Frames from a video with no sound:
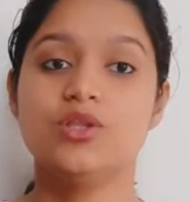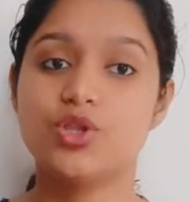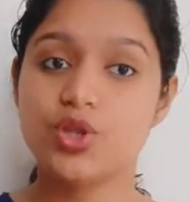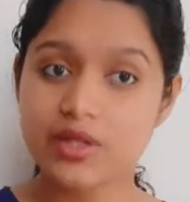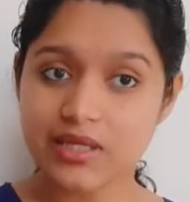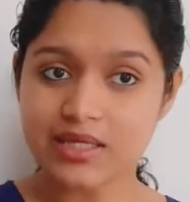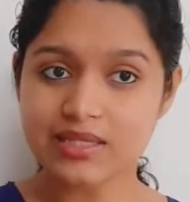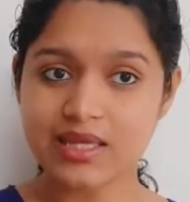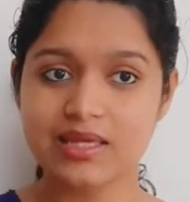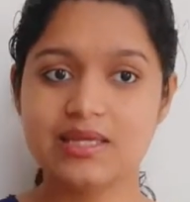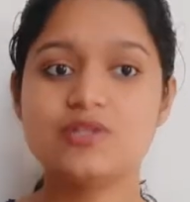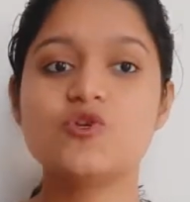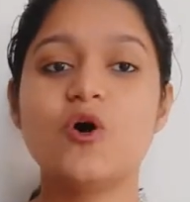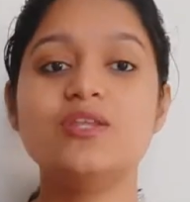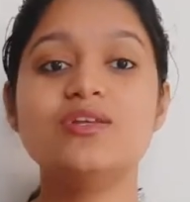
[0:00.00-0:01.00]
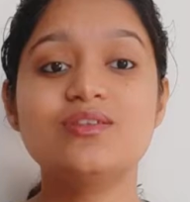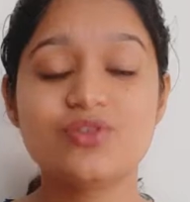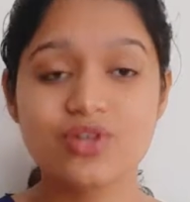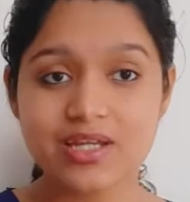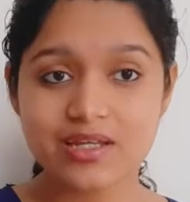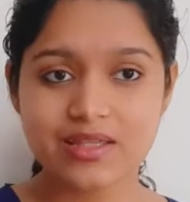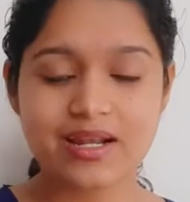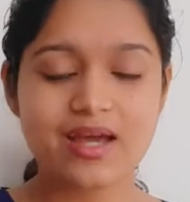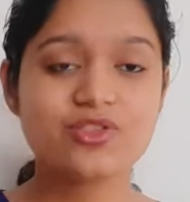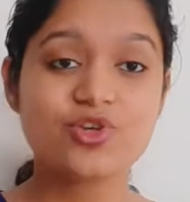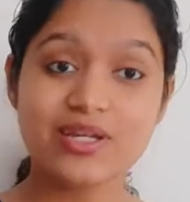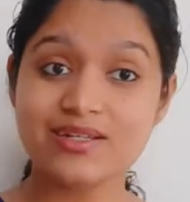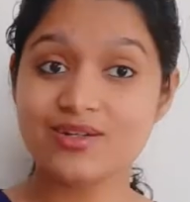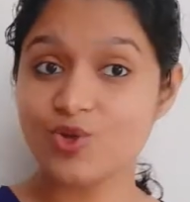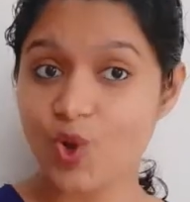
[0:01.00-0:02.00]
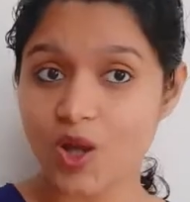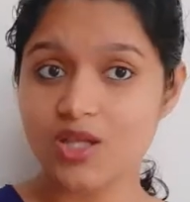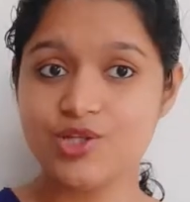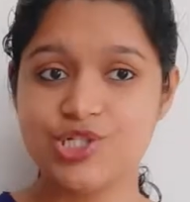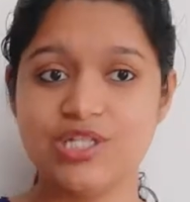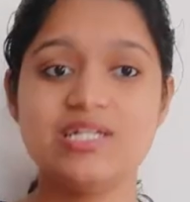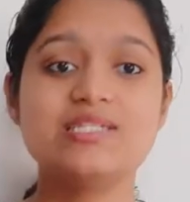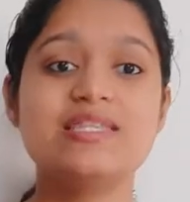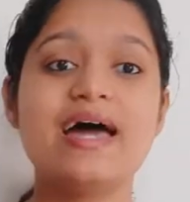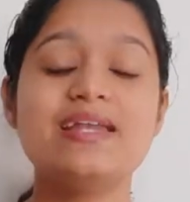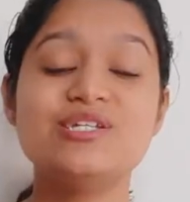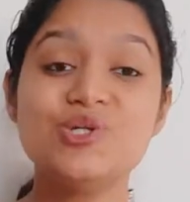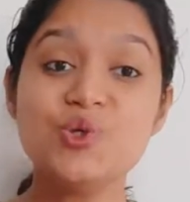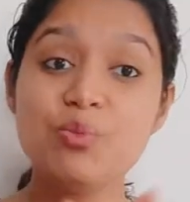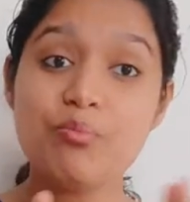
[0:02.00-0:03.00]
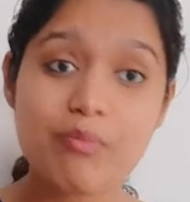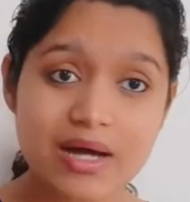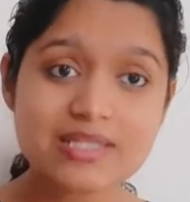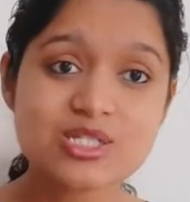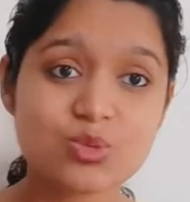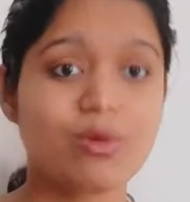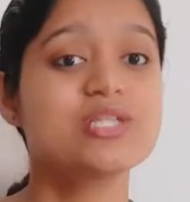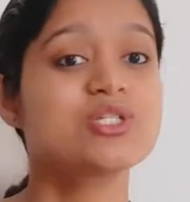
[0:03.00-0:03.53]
three things, or there are three technologies that you must